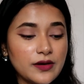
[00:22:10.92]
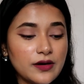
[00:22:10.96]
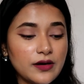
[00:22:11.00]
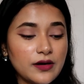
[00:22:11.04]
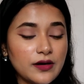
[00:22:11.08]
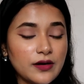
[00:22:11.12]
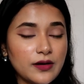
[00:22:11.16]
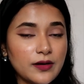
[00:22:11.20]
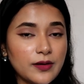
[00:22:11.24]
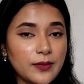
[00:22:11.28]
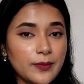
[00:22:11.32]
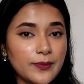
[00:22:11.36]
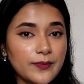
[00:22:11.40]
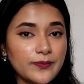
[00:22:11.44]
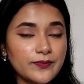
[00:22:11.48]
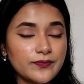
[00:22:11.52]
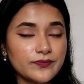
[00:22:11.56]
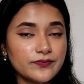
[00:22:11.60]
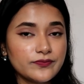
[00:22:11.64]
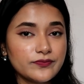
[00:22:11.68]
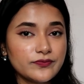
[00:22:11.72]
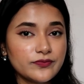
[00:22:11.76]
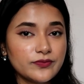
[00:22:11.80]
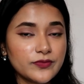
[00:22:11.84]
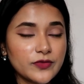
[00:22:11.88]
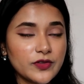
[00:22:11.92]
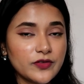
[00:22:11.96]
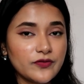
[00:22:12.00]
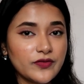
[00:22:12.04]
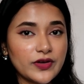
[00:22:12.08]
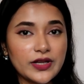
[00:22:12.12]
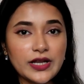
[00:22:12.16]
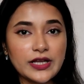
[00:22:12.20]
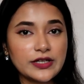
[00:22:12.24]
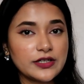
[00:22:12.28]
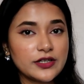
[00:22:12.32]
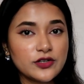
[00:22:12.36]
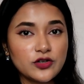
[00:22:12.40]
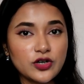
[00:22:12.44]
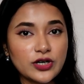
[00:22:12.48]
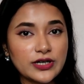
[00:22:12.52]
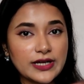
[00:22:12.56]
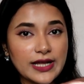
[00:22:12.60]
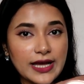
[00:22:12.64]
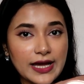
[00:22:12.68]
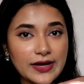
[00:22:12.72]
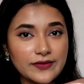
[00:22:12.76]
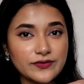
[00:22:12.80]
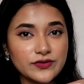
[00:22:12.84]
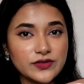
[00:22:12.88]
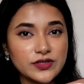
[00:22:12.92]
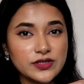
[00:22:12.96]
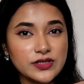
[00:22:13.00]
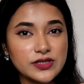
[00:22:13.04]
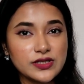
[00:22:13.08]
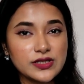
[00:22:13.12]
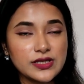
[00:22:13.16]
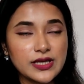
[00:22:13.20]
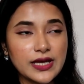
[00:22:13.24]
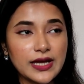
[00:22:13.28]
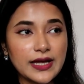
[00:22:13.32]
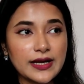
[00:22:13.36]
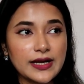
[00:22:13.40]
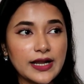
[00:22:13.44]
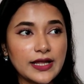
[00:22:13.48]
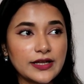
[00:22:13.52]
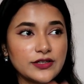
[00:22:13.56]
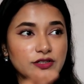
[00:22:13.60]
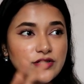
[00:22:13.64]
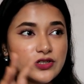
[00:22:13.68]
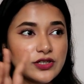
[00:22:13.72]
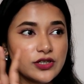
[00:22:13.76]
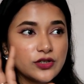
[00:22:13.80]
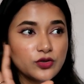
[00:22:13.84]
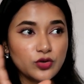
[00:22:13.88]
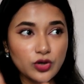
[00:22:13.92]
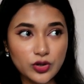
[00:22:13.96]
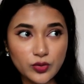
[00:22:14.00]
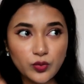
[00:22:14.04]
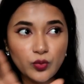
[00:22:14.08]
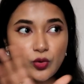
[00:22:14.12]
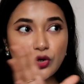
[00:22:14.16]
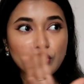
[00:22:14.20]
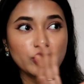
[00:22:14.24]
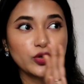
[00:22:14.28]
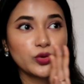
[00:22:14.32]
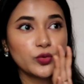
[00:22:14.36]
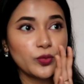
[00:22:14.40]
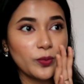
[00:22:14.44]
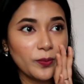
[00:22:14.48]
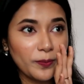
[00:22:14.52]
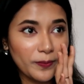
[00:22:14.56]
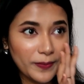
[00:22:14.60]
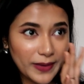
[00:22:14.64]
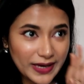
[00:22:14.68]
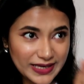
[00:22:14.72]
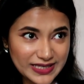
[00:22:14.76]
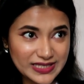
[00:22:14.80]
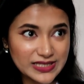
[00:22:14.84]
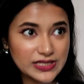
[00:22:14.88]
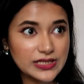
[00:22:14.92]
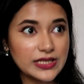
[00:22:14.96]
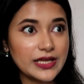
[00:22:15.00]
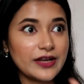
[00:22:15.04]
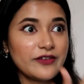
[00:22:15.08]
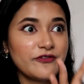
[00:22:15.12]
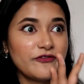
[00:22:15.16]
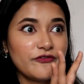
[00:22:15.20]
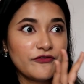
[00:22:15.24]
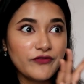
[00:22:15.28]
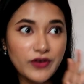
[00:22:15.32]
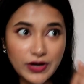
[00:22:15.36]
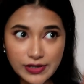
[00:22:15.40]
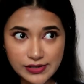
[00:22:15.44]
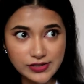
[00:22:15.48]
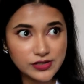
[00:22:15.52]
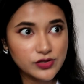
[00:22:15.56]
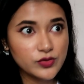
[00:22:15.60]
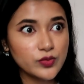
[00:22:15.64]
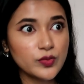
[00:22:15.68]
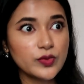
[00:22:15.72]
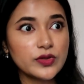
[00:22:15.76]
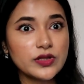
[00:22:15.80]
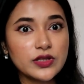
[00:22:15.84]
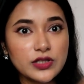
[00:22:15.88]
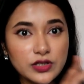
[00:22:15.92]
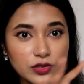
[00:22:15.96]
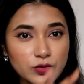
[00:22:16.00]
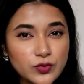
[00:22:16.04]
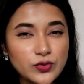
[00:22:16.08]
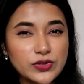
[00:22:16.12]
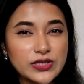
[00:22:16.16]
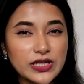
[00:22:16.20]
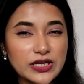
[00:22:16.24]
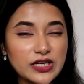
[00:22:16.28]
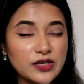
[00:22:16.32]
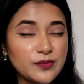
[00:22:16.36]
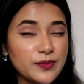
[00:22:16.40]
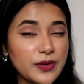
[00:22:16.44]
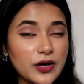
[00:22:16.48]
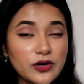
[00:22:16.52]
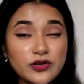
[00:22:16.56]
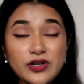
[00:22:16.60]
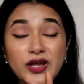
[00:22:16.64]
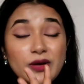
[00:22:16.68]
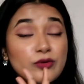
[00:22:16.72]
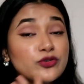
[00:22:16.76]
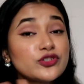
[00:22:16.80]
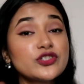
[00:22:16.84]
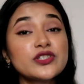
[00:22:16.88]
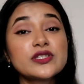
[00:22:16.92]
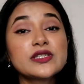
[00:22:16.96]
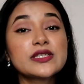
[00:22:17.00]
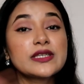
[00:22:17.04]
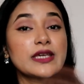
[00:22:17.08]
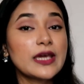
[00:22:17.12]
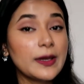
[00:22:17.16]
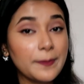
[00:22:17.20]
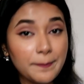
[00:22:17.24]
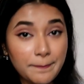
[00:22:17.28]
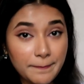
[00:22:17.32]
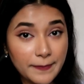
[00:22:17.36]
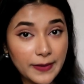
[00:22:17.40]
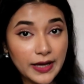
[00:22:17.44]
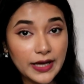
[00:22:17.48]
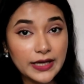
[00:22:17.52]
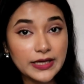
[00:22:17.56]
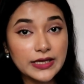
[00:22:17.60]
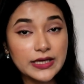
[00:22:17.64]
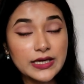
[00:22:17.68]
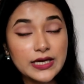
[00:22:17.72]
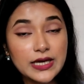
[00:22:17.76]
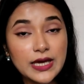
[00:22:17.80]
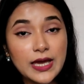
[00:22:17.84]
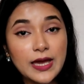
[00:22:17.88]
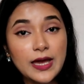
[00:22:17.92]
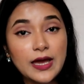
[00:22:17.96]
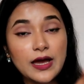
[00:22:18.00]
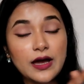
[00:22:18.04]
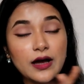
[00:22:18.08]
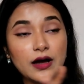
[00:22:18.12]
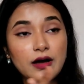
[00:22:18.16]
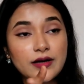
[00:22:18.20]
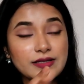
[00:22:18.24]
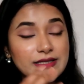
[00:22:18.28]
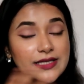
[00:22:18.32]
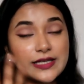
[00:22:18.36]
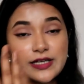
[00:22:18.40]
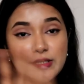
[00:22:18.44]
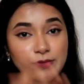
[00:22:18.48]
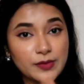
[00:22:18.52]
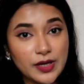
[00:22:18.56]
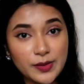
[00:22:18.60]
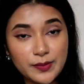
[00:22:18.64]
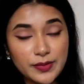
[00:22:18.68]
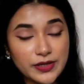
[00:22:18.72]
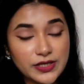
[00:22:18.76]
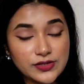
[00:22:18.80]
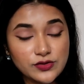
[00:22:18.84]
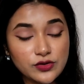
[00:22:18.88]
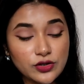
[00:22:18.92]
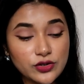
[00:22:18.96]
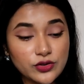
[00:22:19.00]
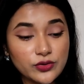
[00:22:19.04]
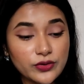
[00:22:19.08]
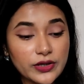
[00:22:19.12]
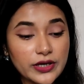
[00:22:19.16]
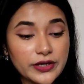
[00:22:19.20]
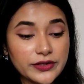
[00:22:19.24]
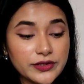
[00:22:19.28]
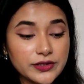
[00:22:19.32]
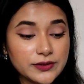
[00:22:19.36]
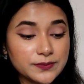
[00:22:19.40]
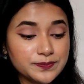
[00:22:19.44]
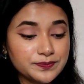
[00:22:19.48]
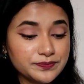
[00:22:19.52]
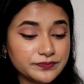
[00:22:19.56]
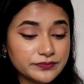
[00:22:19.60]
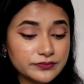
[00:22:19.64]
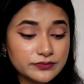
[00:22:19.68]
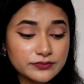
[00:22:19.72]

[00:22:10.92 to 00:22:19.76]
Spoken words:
when I did not have this, and I did not want to mess and fuss with loose setting powder. I would just skip my setting my base altogether.